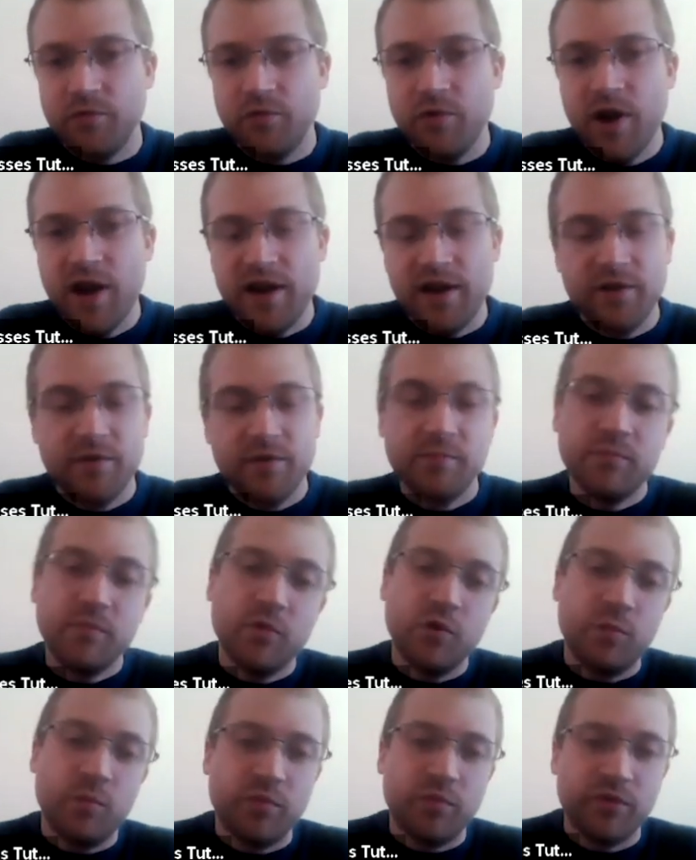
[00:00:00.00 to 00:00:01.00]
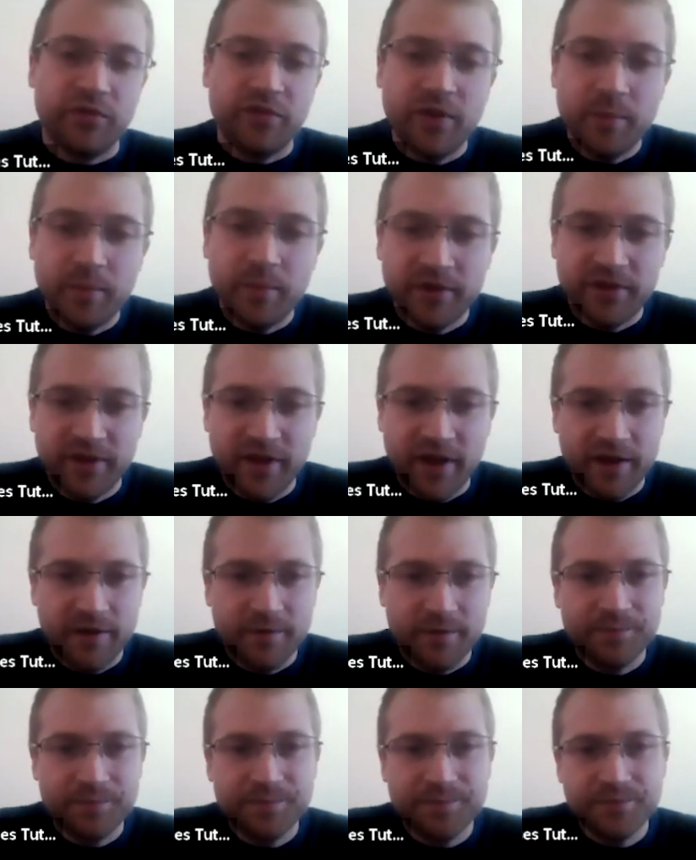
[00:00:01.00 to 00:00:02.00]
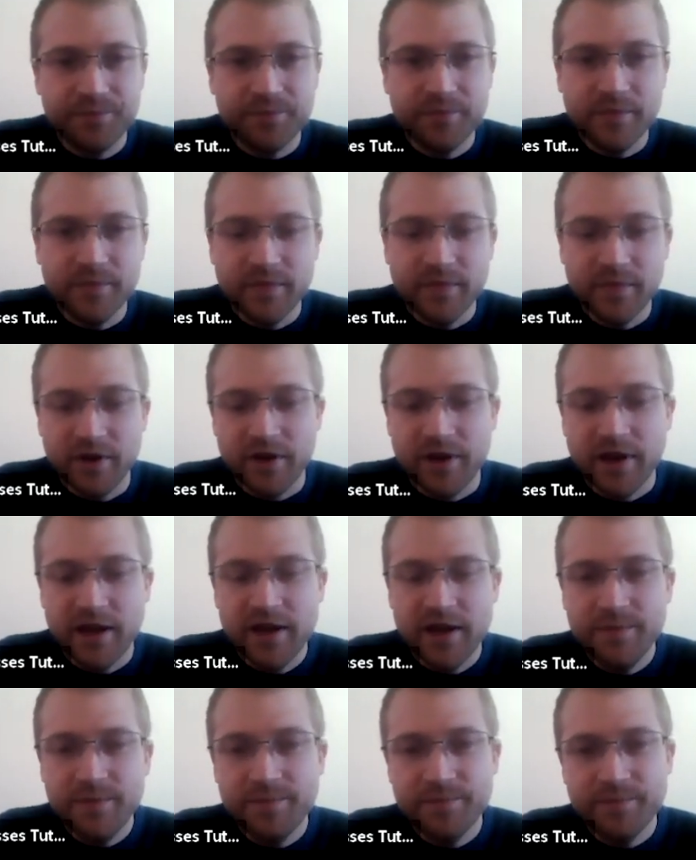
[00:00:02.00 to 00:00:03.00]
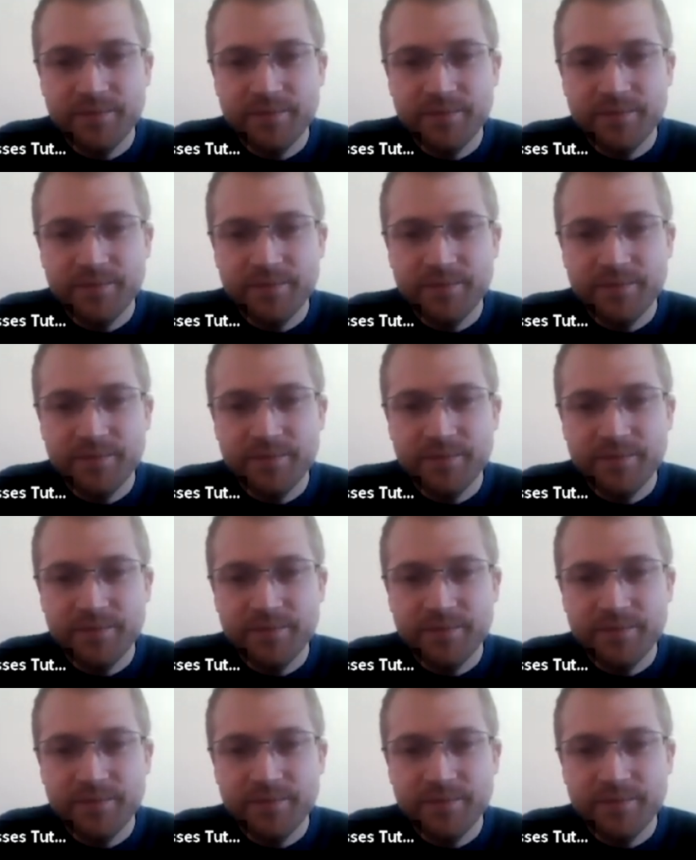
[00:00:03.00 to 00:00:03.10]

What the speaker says: rain or precipitate. Okay,